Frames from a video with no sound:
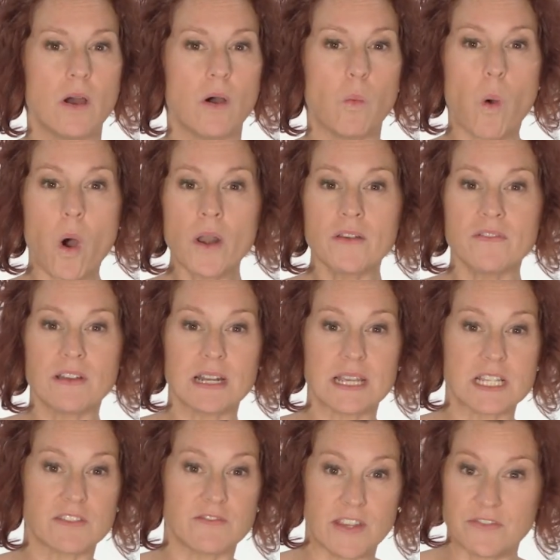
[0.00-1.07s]
one of at
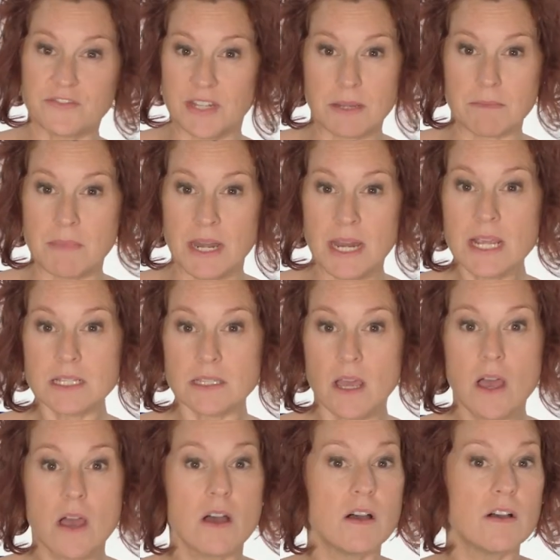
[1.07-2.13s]
least 15 minutes,
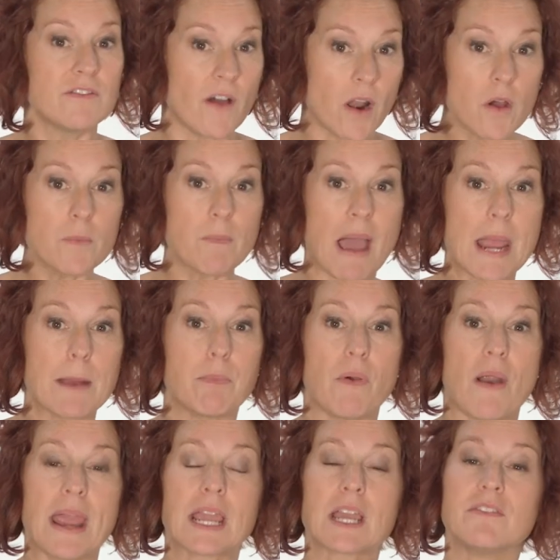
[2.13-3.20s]
followed by a
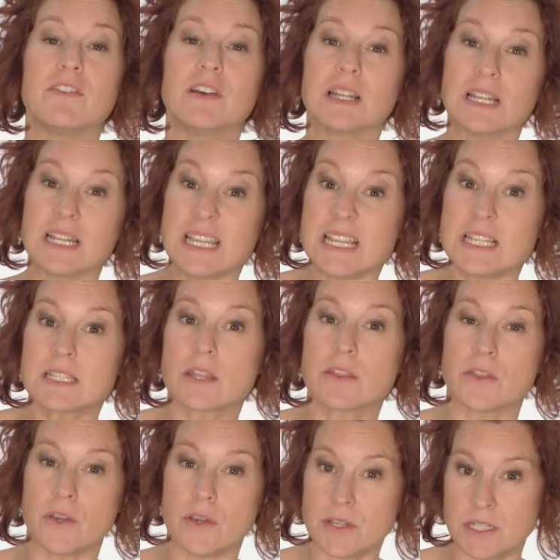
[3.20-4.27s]
break of at least
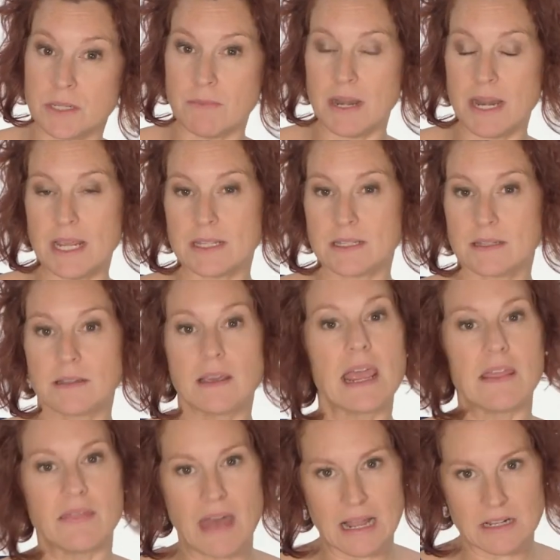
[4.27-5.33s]
30 minutes,
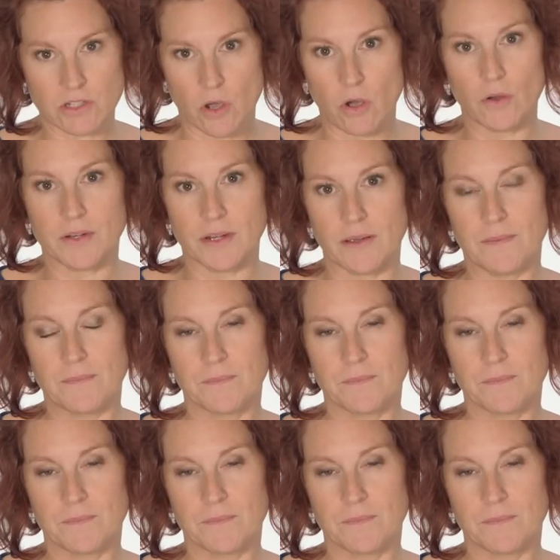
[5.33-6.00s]
in that order.